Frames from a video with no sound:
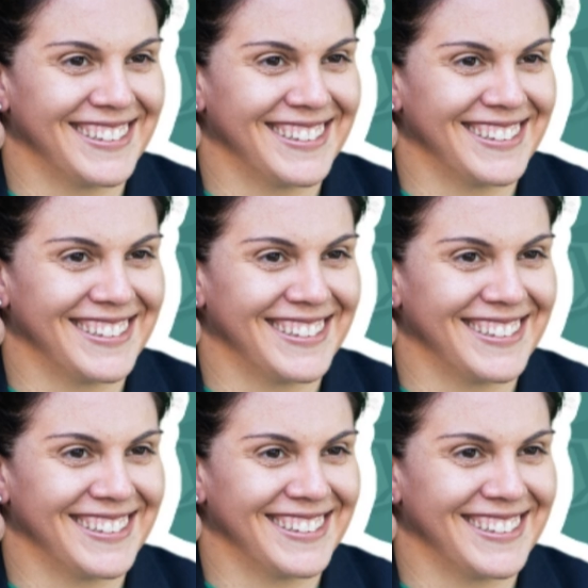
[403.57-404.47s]

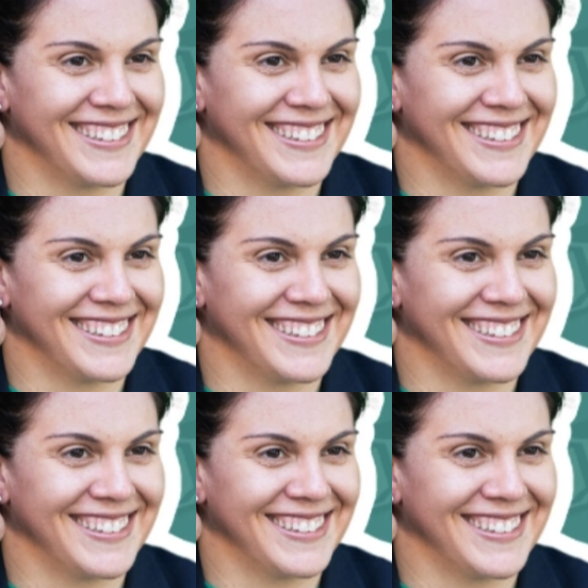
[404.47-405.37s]

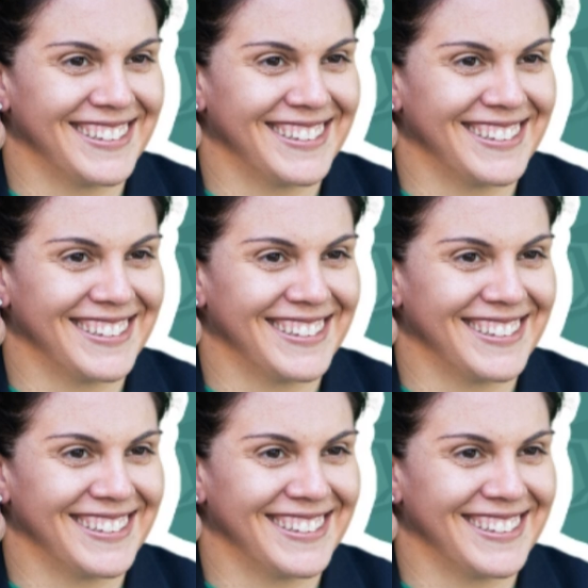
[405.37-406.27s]

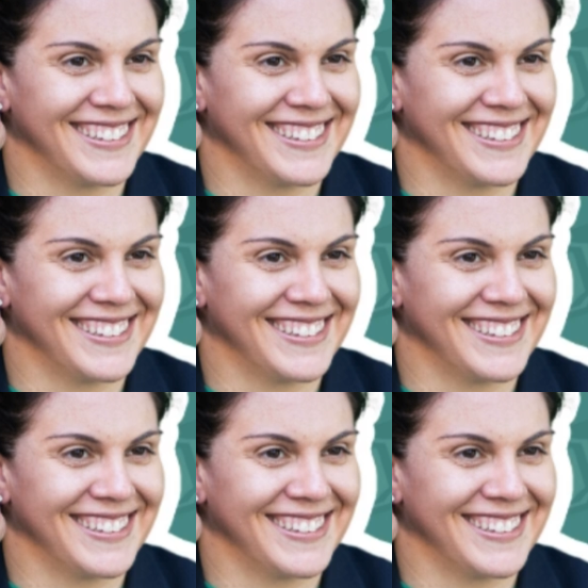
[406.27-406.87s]
[no speech]